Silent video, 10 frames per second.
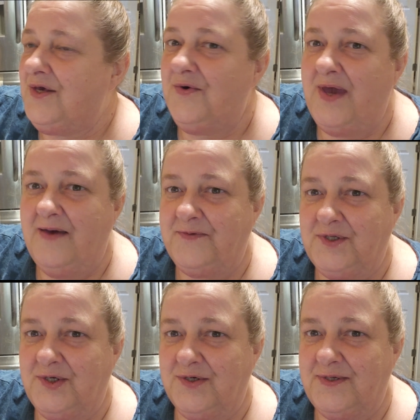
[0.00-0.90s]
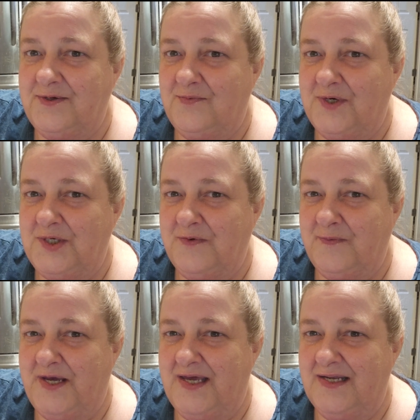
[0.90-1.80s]
you have to learn so much
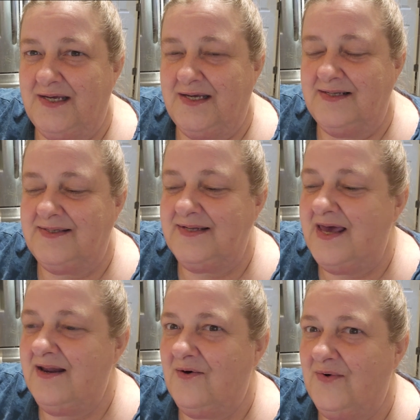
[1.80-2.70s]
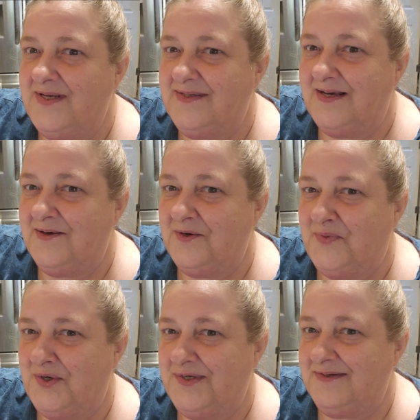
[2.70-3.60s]
from that. It's not always that other
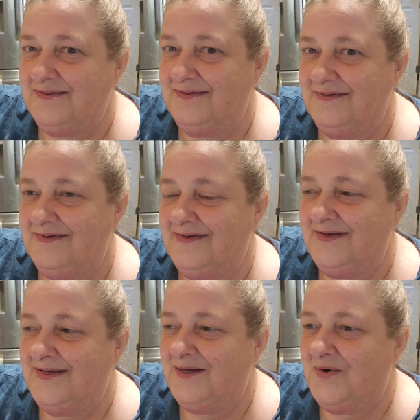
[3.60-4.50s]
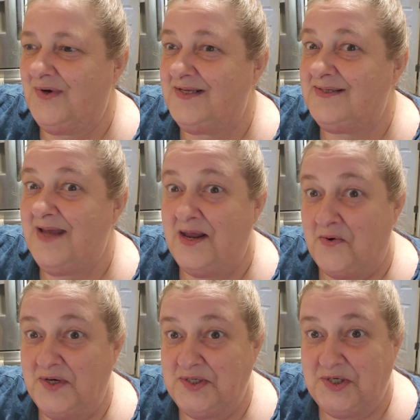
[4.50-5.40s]
person. You know, it's not
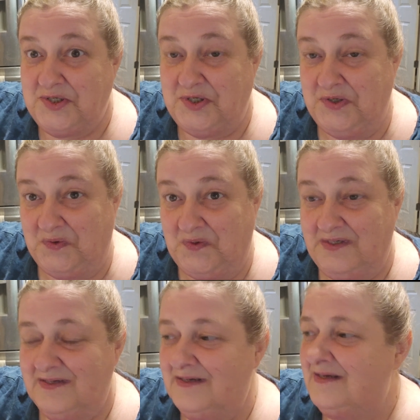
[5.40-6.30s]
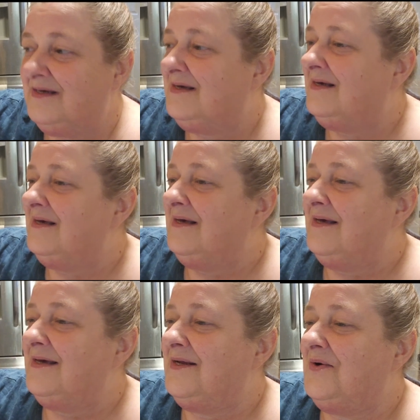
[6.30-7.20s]
always just you.
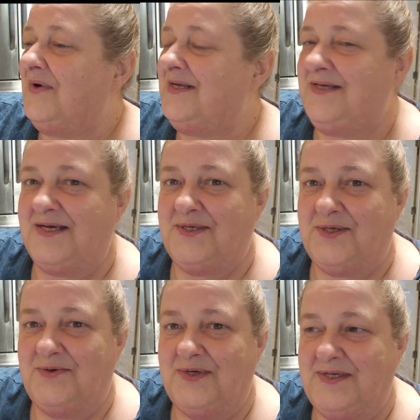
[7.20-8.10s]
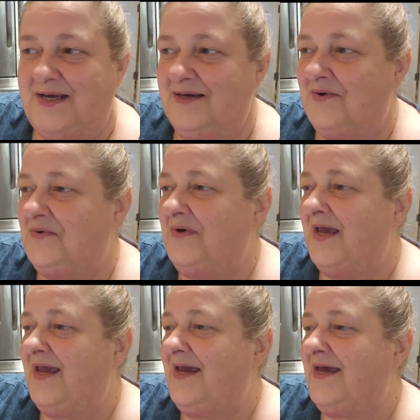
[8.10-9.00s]
You know, it takes two to tango.
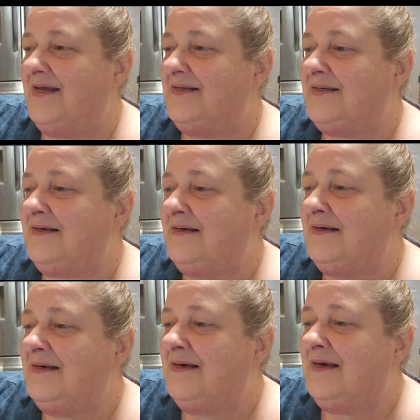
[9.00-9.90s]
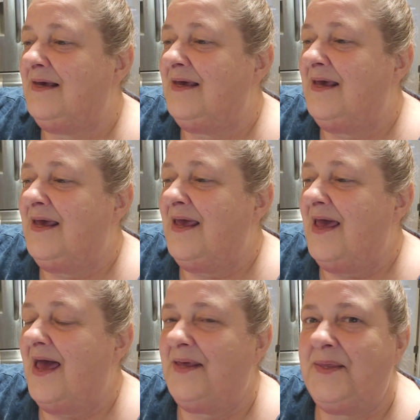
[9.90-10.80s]
And
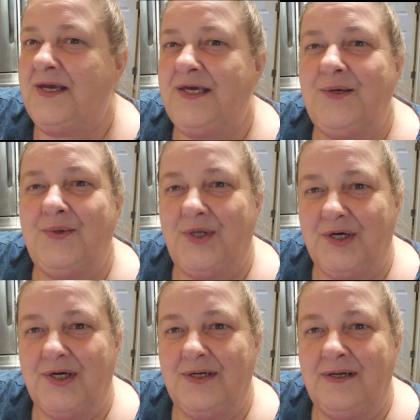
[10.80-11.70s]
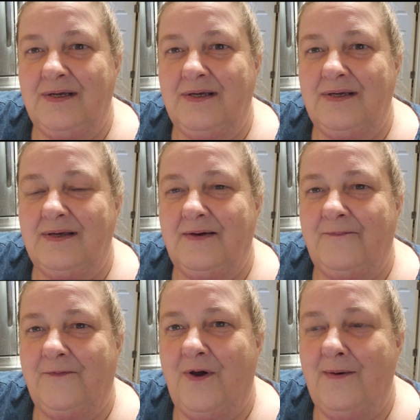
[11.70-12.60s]
I think you learn
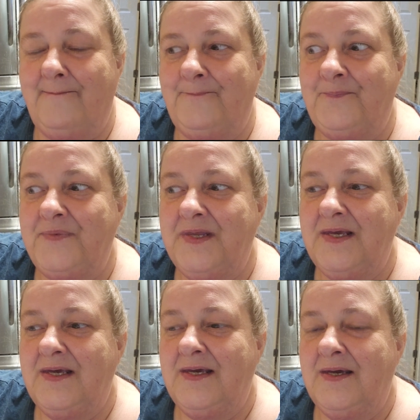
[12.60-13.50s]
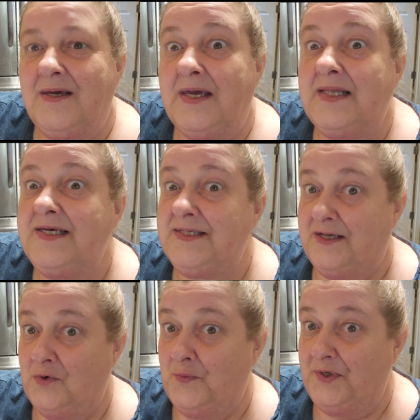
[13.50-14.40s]
from, at least
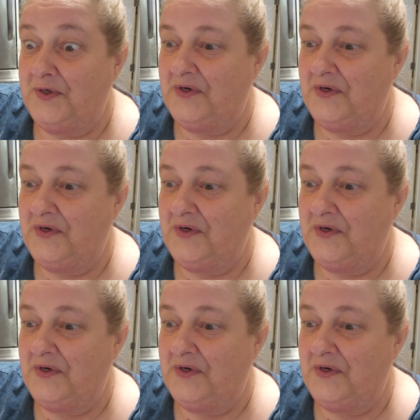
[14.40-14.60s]
I hope you do,